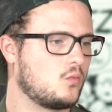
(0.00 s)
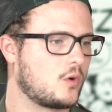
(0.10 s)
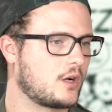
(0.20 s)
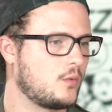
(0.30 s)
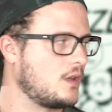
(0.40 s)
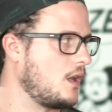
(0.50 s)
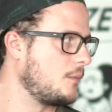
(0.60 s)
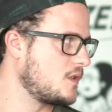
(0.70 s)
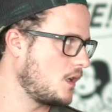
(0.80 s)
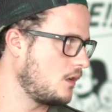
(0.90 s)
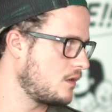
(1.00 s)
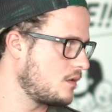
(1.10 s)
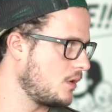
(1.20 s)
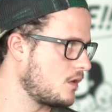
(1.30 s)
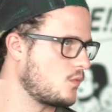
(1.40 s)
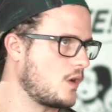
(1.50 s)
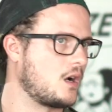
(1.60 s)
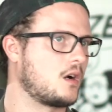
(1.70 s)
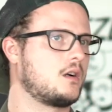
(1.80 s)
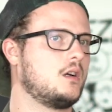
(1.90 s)
work with the game designers, because we
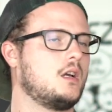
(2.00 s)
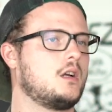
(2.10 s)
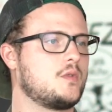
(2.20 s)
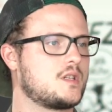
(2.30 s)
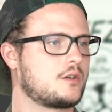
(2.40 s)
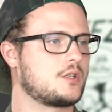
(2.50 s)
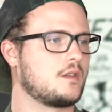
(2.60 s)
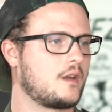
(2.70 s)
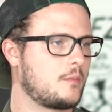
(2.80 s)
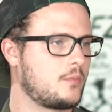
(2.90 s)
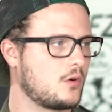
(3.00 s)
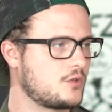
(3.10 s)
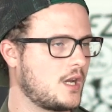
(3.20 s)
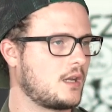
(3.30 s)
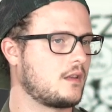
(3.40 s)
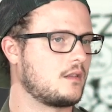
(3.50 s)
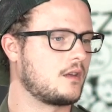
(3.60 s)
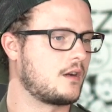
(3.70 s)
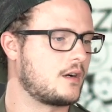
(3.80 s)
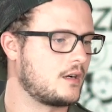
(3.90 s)
are researching their project and
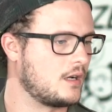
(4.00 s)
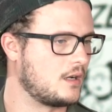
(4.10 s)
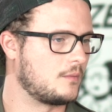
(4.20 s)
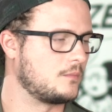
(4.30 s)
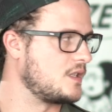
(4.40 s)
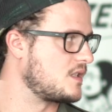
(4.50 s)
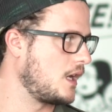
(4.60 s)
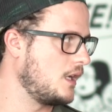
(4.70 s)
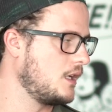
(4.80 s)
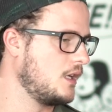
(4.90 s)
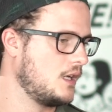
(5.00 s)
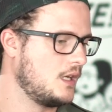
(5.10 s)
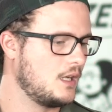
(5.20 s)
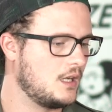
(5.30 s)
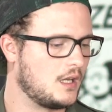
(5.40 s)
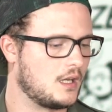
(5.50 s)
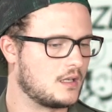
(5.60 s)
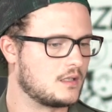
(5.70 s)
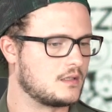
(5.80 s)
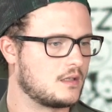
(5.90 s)
their design.
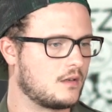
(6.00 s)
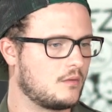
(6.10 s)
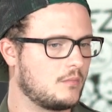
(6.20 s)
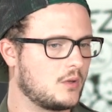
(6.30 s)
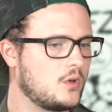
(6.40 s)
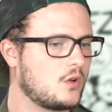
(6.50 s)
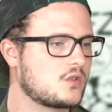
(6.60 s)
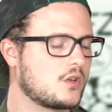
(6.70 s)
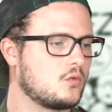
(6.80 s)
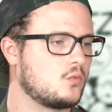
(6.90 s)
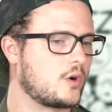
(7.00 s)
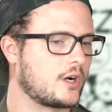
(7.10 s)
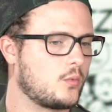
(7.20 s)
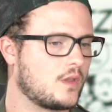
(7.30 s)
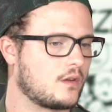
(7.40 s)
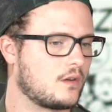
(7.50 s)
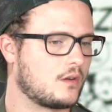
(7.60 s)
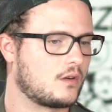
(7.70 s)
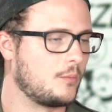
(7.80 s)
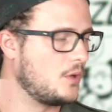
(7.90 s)
And but we also work with
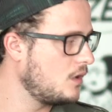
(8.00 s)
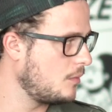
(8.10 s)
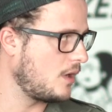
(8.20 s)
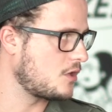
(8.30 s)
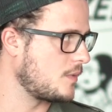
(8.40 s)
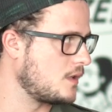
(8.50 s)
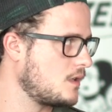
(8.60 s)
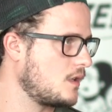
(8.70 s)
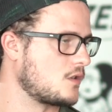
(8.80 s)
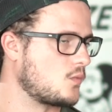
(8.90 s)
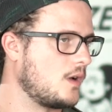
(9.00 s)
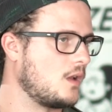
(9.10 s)
the community management as